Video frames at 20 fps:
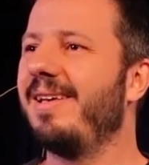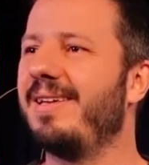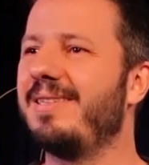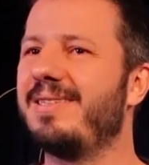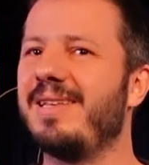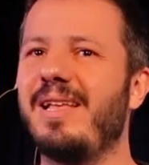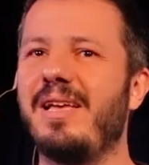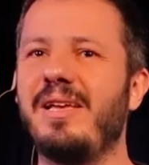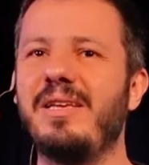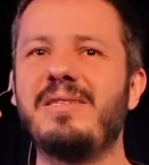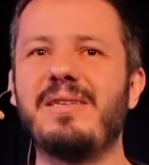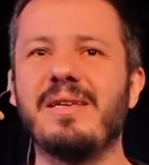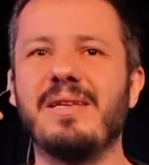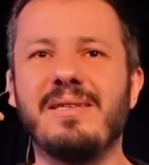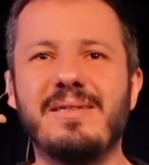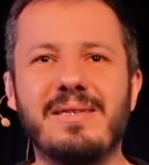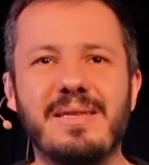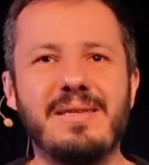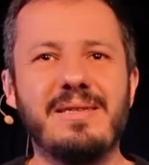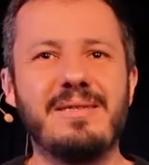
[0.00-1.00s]
isn't it?
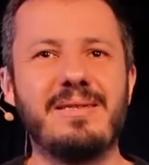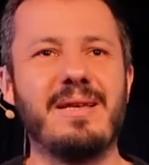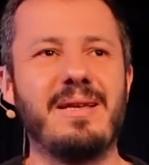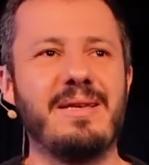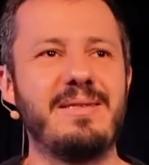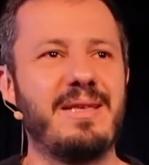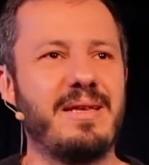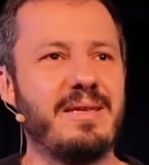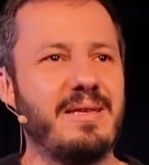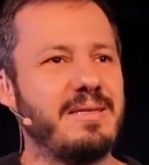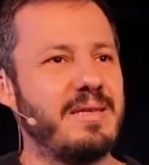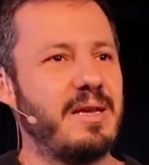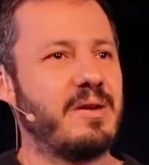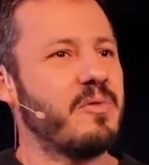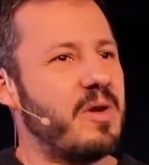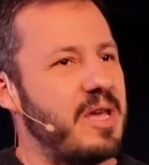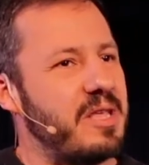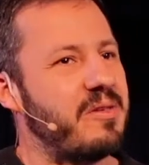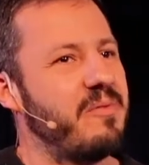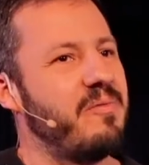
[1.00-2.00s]
It's a
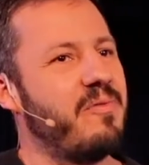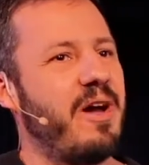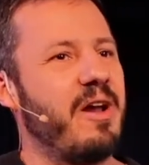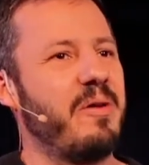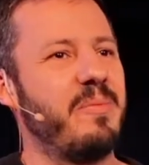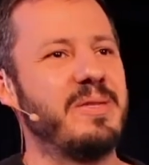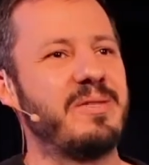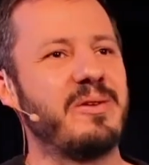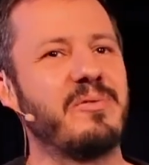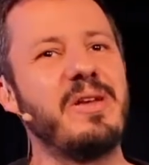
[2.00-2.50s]
great environment.